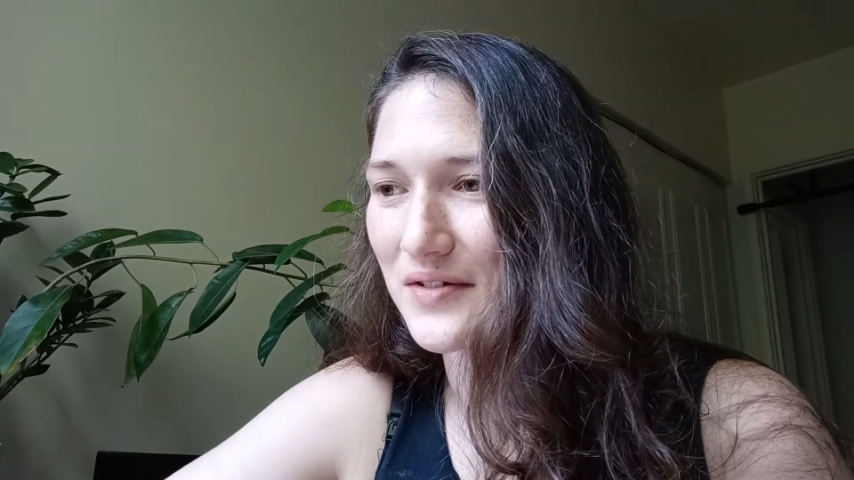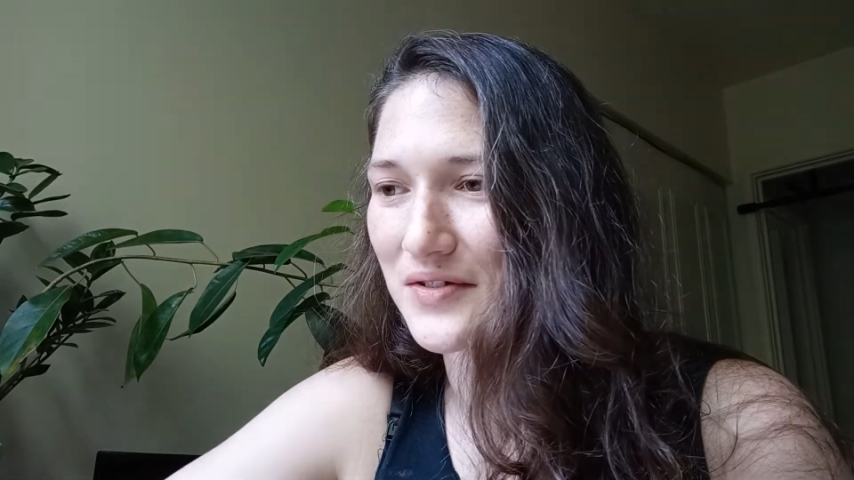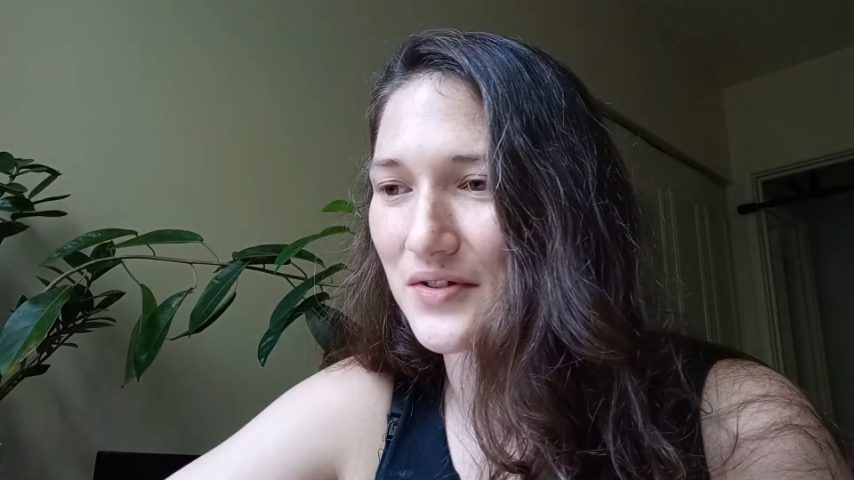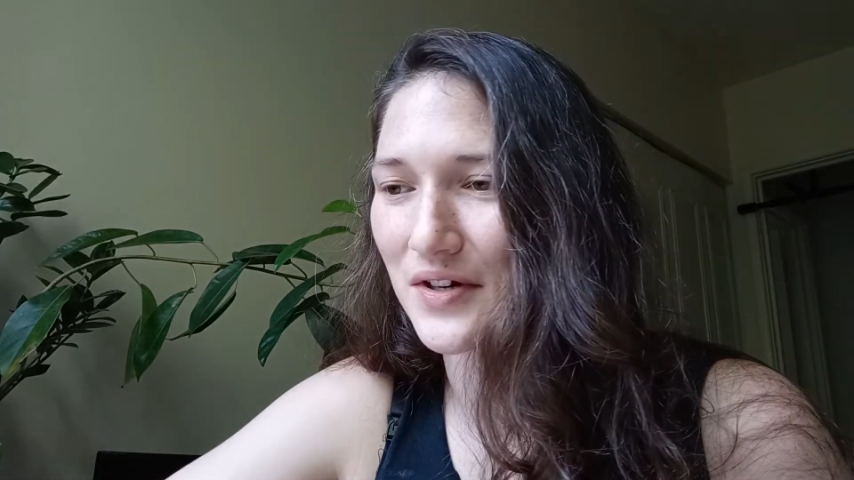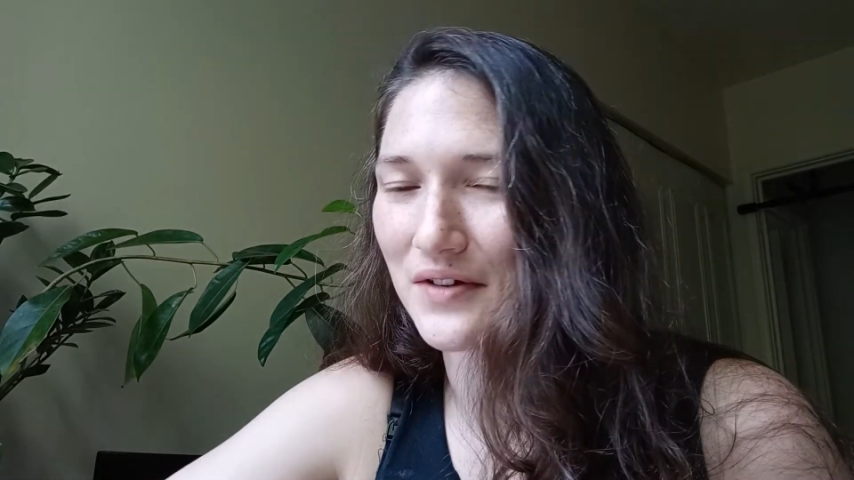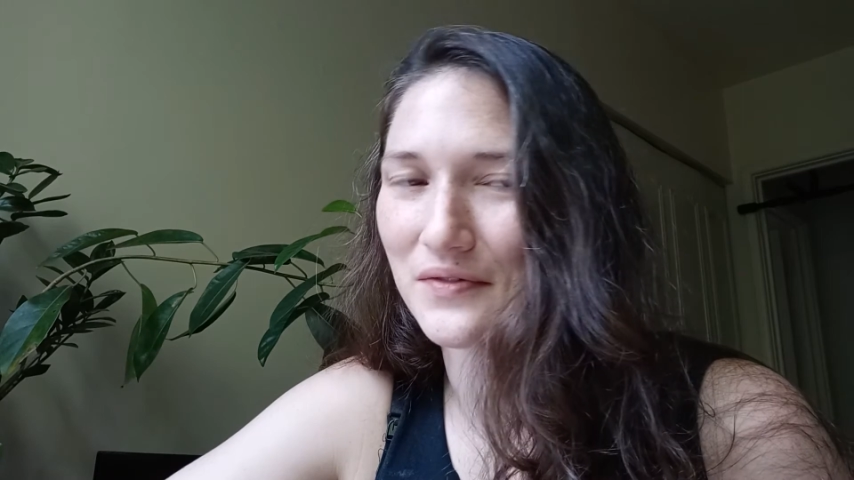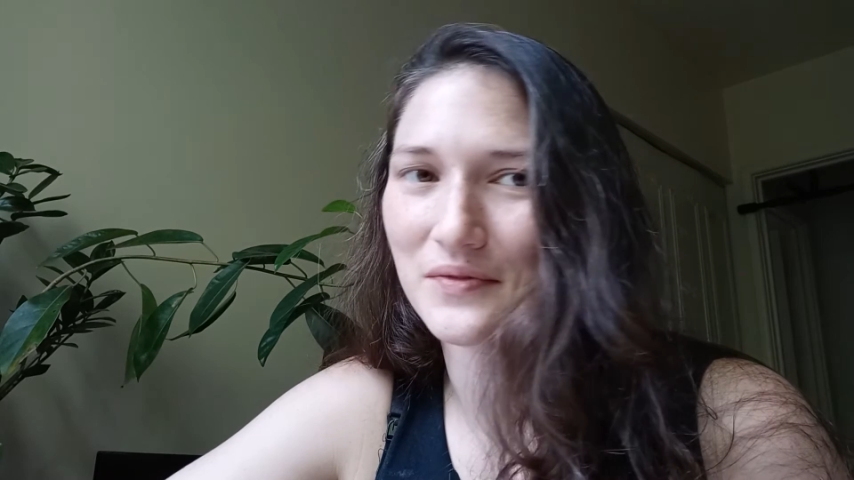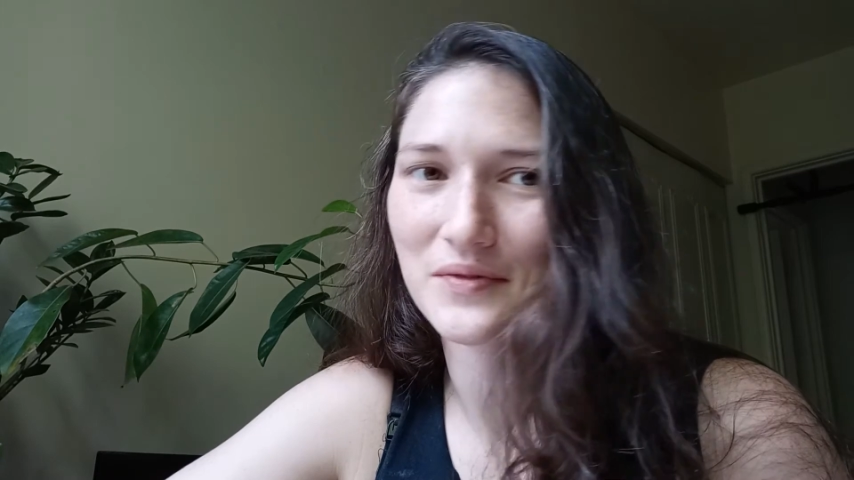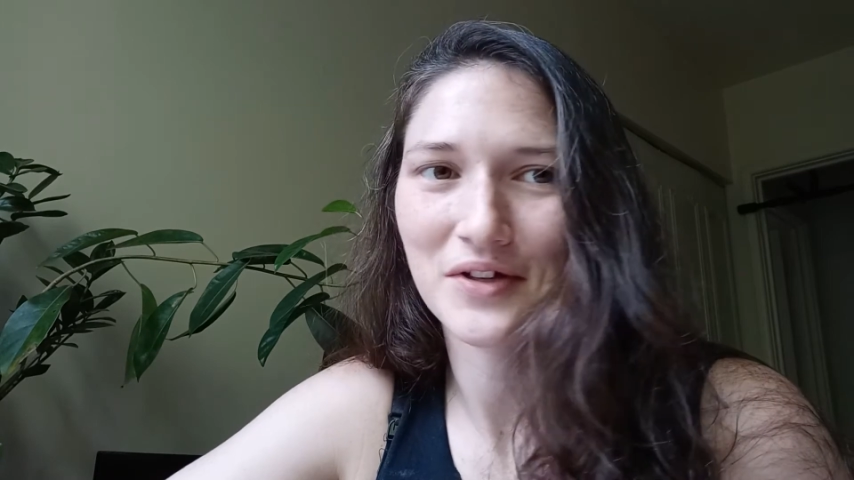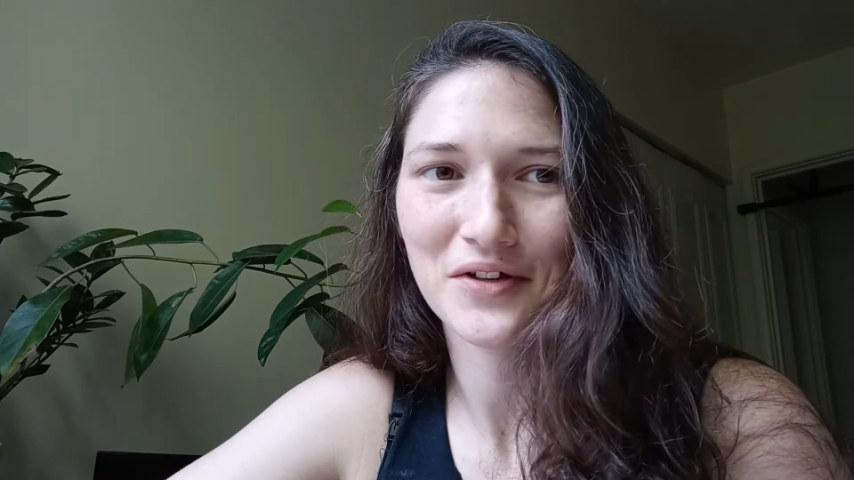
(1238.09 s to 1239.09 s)
Sorry if
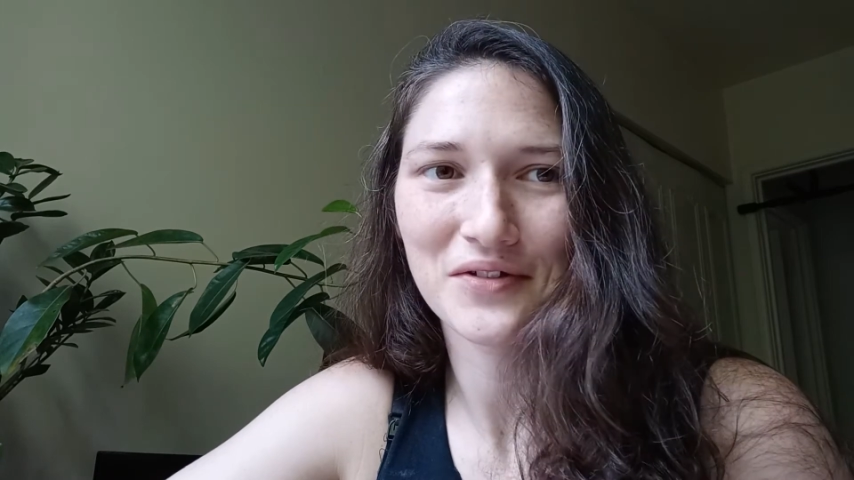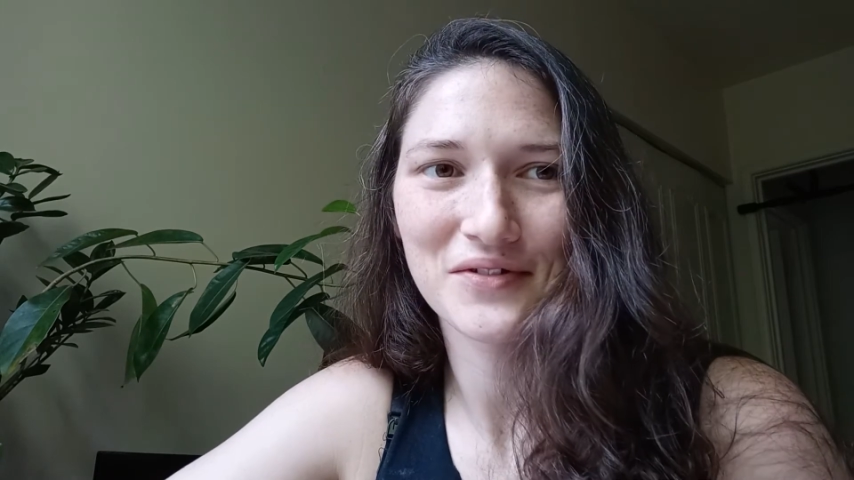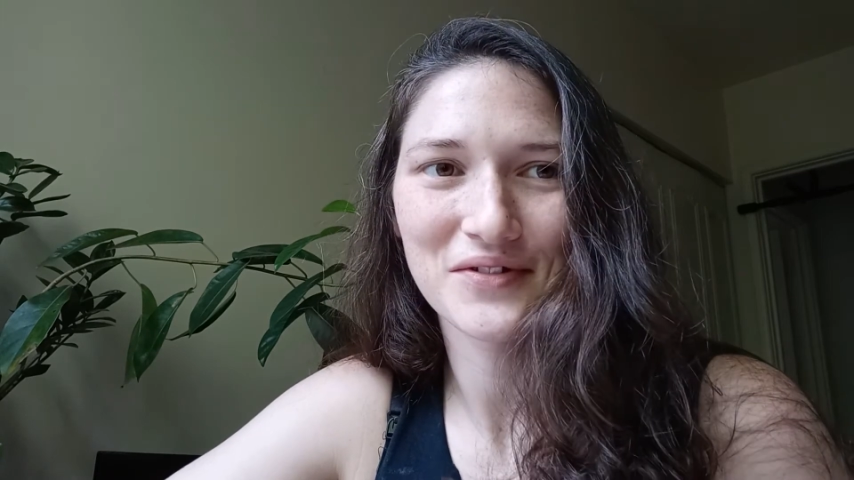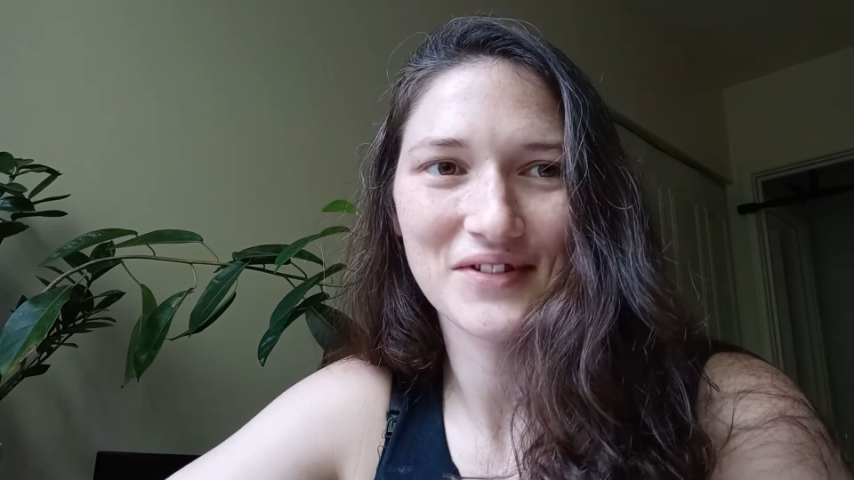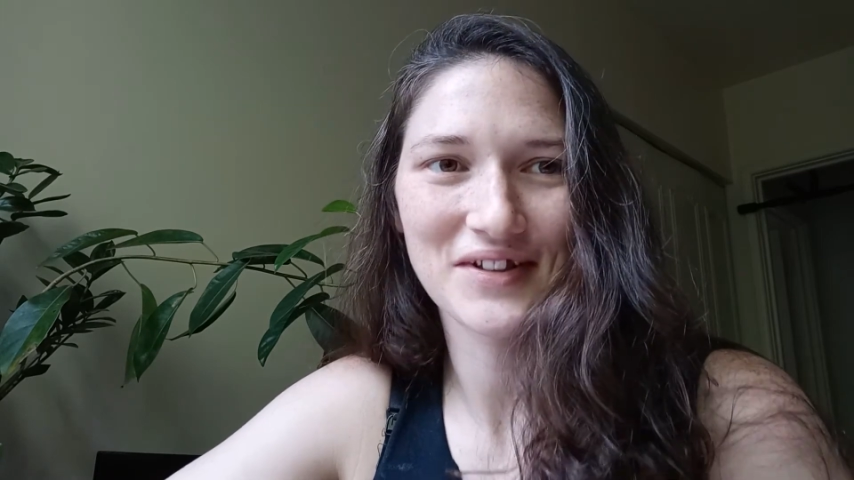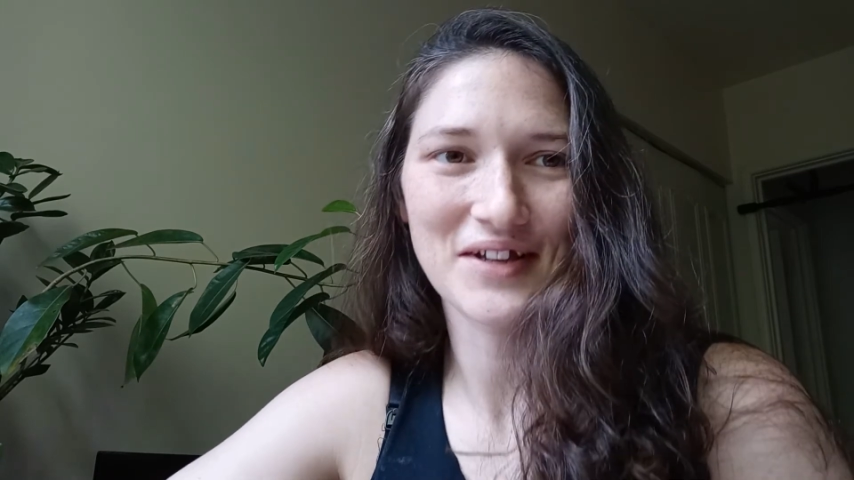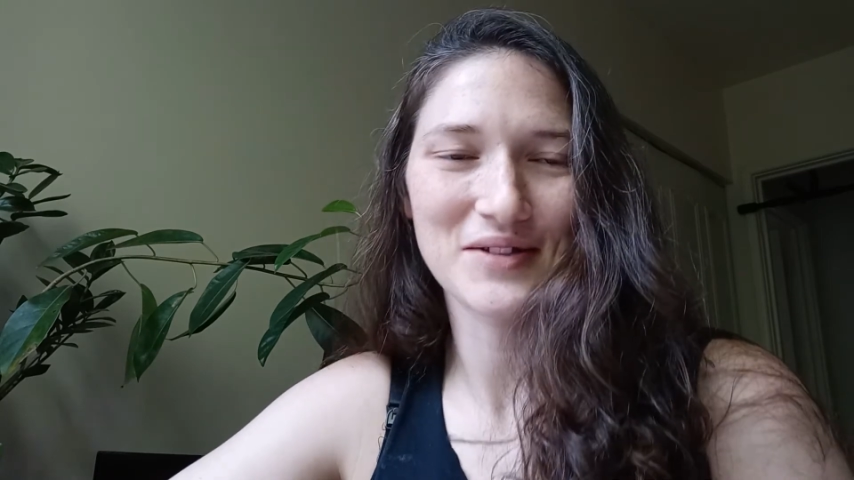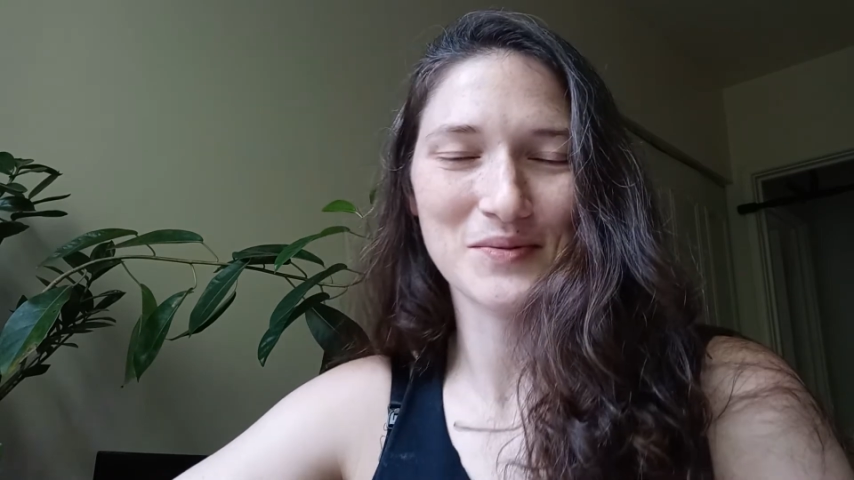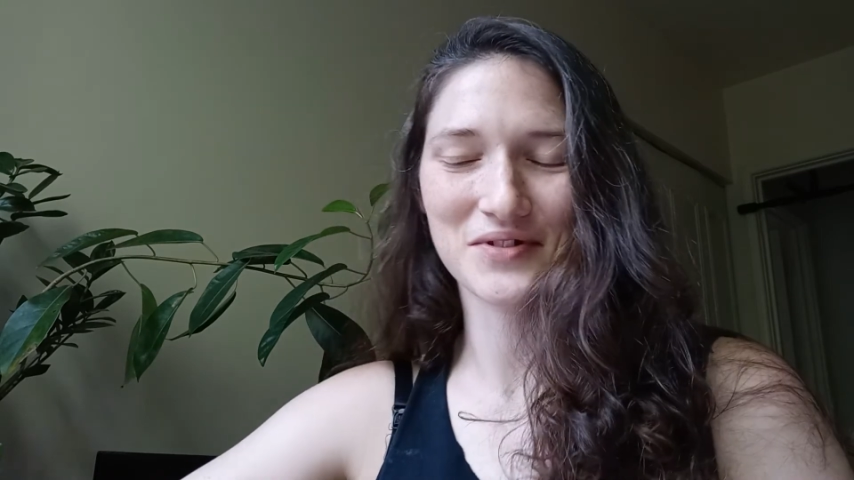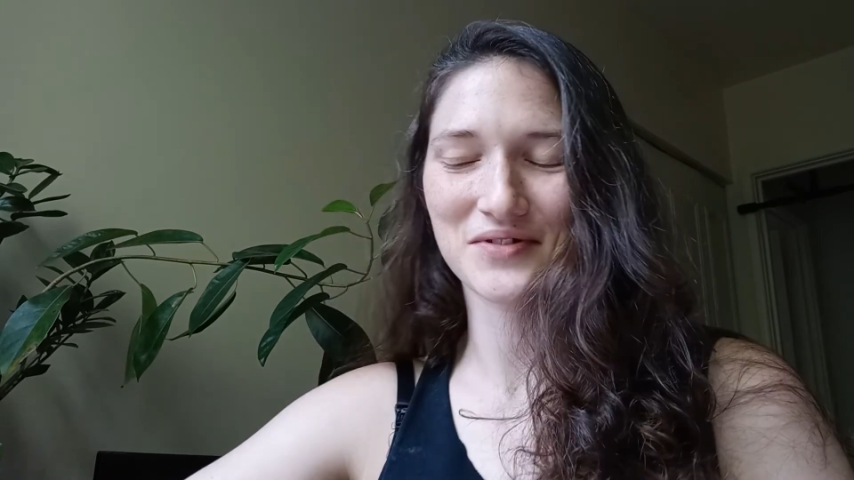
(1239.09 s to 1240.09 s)
the
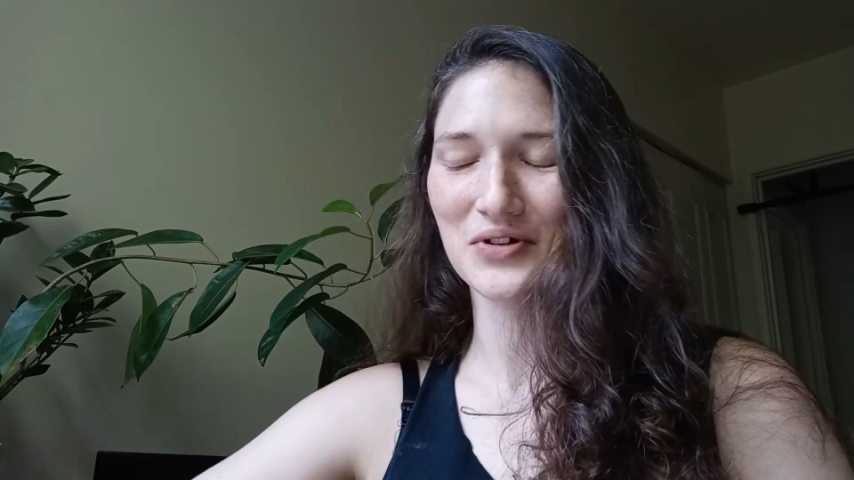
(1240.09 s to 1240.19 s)
kids were